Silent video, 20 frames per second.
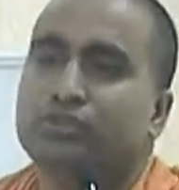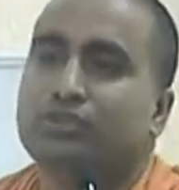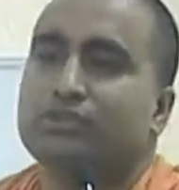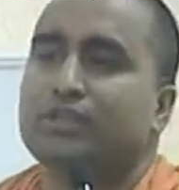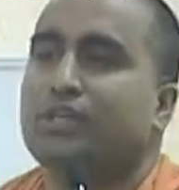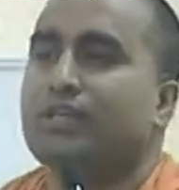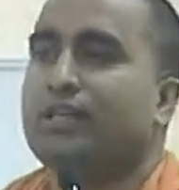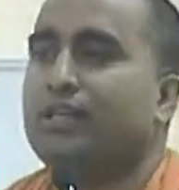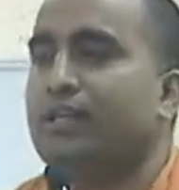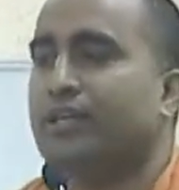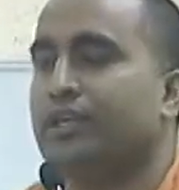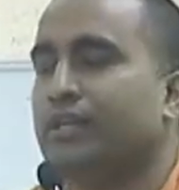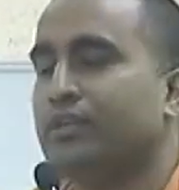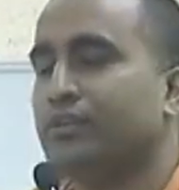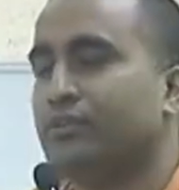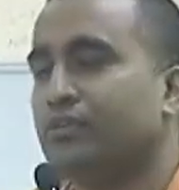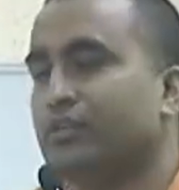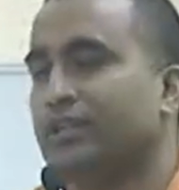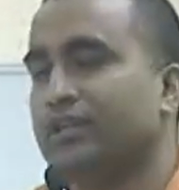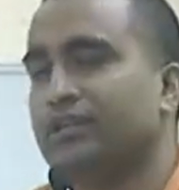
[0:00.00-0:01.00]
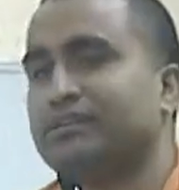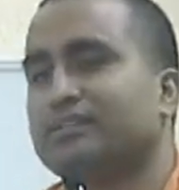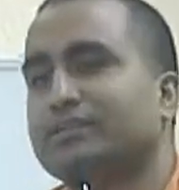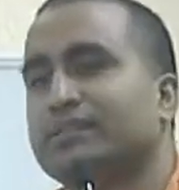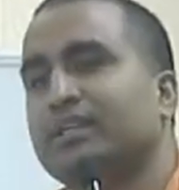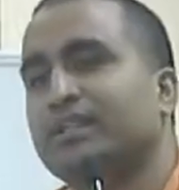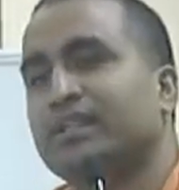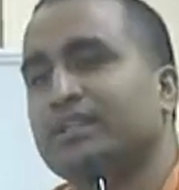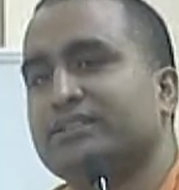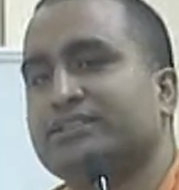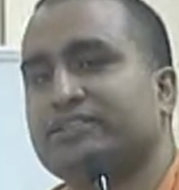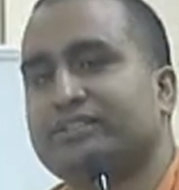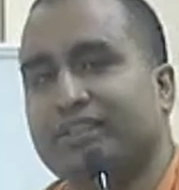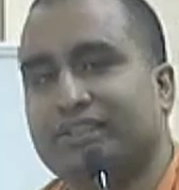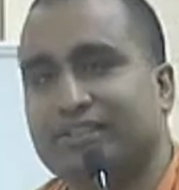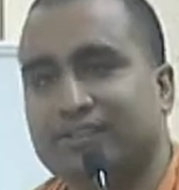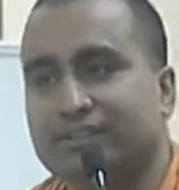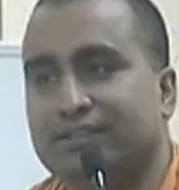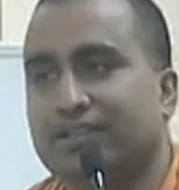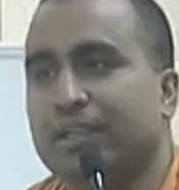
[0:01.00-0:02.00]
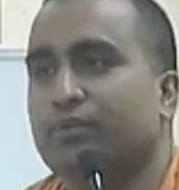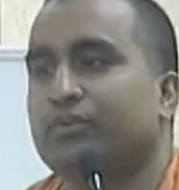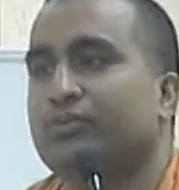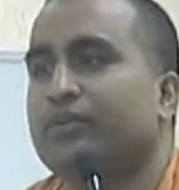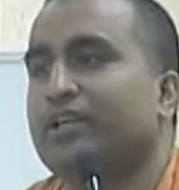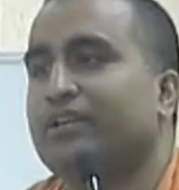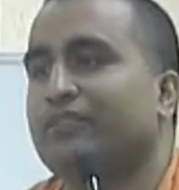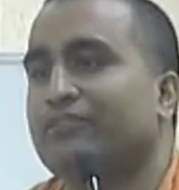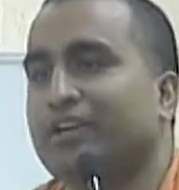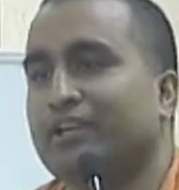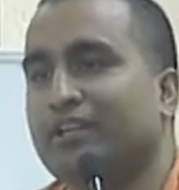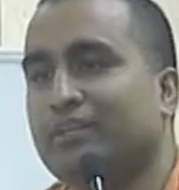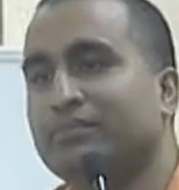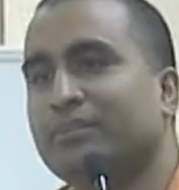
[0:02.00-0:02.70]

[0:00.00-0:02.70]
in today's stressed out environment.